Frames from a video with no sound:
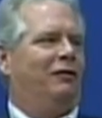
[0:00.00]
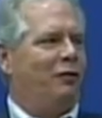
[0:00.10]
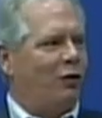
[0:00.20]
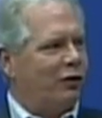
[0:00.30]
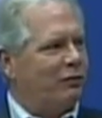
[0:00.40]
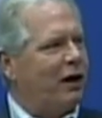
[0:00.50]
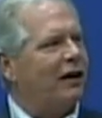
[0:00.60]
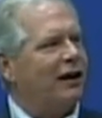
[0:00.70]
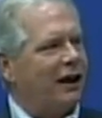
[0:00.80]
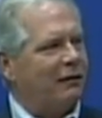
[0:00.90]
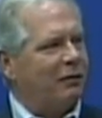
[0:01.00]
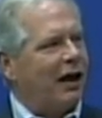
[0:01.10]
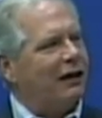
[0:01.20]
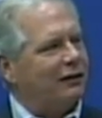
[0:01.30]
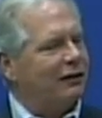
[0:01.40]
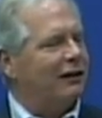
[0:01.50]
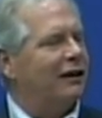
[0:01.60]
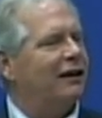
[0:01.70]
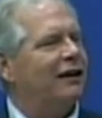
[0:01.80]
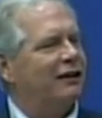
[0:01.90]
force my neck back to
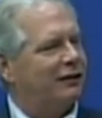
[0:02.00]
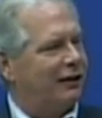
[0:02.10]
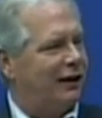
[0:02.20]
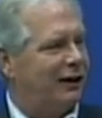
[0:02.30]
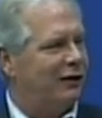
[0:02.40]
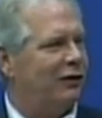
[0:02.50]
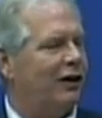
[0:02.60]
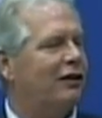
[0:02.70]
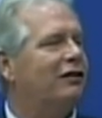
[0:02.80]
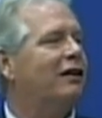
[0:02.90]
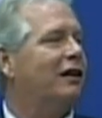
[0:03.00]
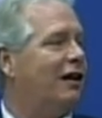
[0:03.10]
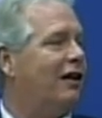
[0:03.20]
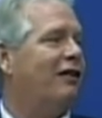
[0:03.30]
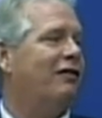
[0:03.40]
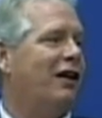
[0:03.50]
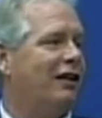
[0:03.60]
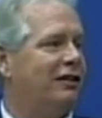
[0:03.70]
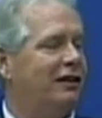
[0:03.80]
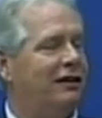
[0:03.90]
lean against the headrest, and now I
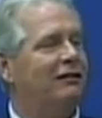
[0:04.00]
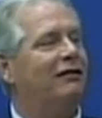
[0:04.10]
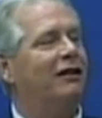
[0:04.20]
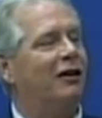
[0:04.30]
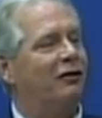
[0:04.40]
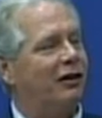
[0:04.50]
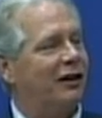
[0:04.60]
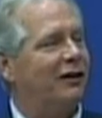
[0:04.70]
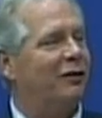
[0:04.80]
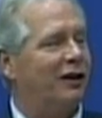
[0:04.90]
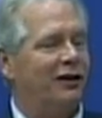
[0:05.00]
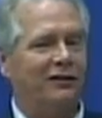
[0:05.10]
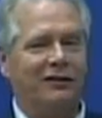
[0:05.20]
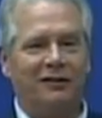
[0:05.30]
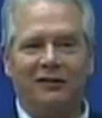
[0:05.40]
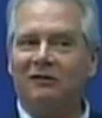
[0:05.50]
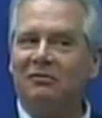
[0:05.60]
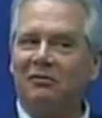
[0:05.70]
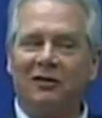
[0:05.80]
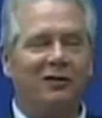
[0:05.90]
find that the headrest is
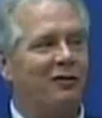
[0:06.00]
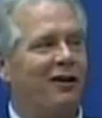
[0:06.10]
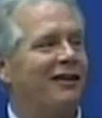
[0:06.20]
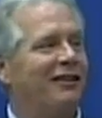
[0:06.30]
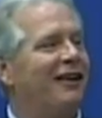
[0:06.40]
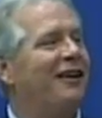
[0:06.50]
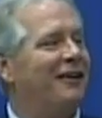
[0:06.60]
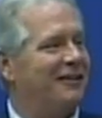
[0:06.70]
just right there.